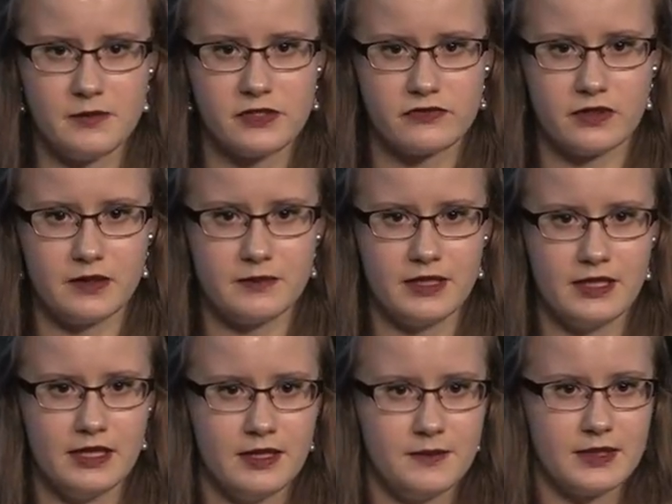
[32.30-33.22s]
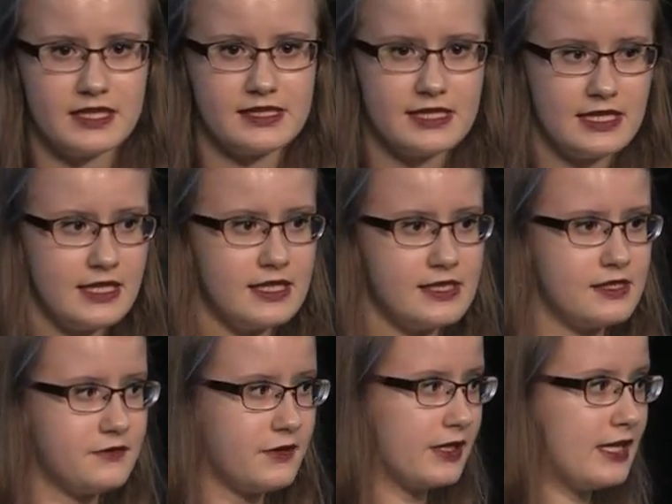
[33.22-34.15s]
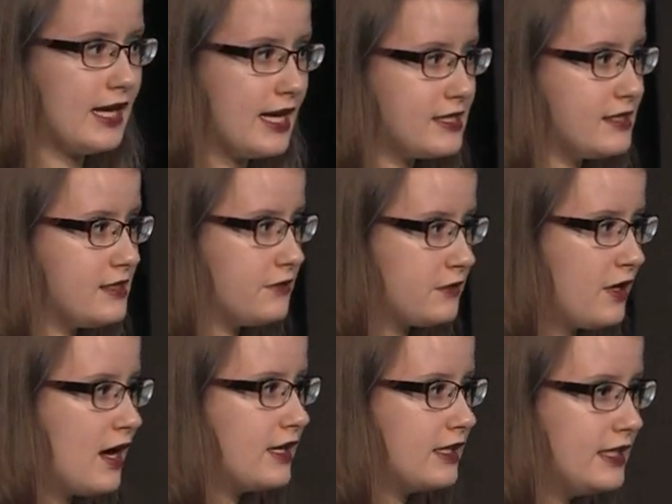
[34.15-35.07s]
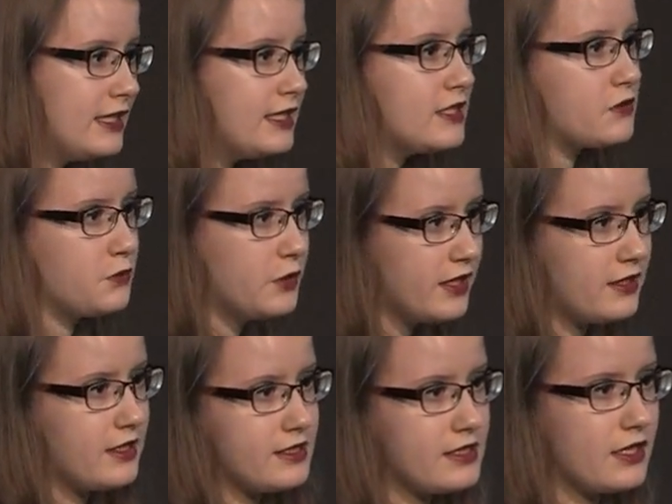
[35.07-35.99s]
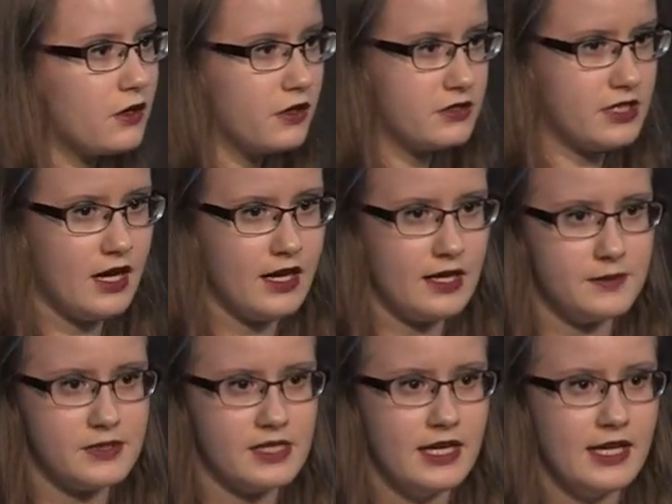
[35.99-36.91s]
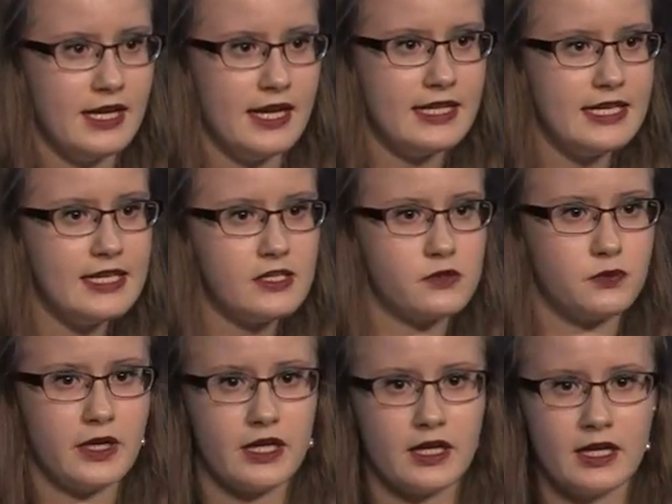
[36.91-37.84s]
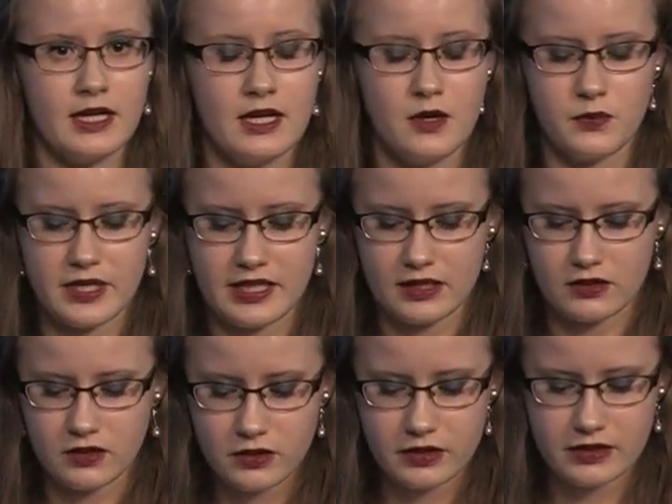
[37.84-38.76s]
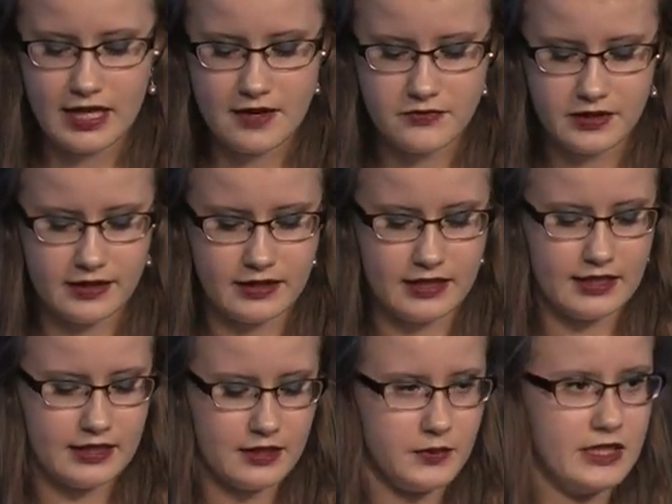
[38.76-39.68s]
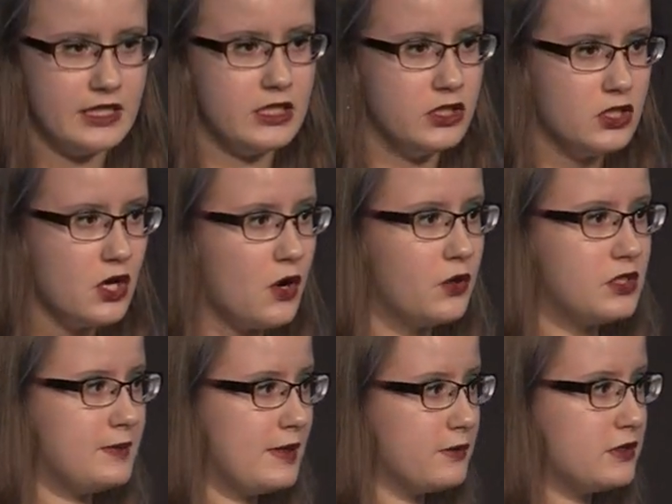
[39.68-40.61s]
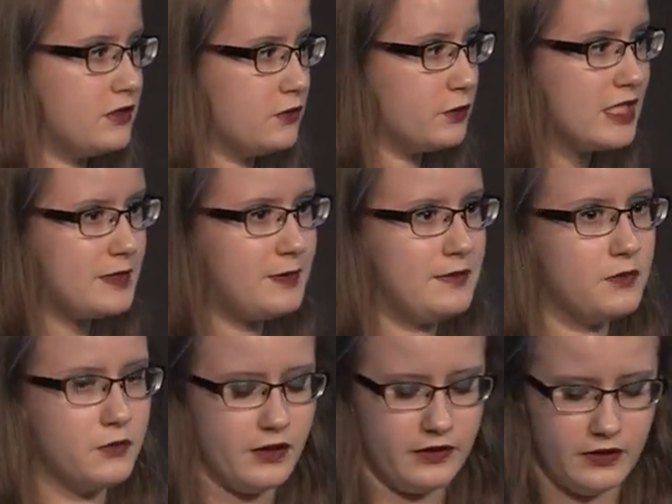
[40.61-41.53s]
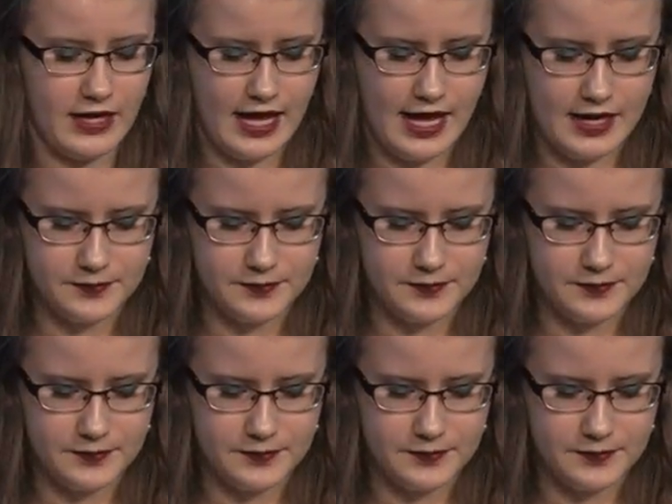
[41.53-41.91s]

from, because He is the very essence of God, and He is with us at all times. And He is where we can learn everything that we need to know to be able to reach people where they're at.